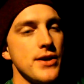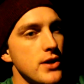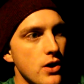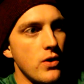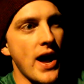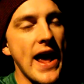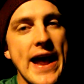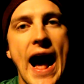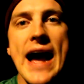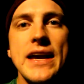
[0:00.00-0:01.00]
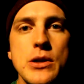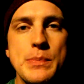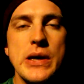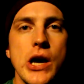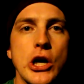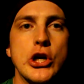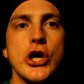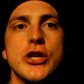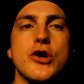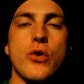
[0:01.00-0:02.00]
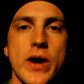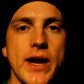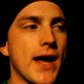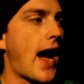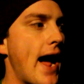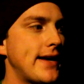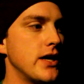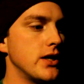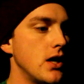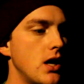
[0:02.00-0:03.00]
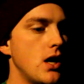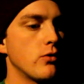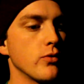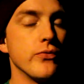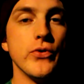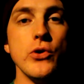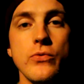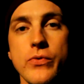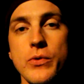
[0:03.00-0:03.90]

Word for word: you know, hey, I could be a good critic. I could review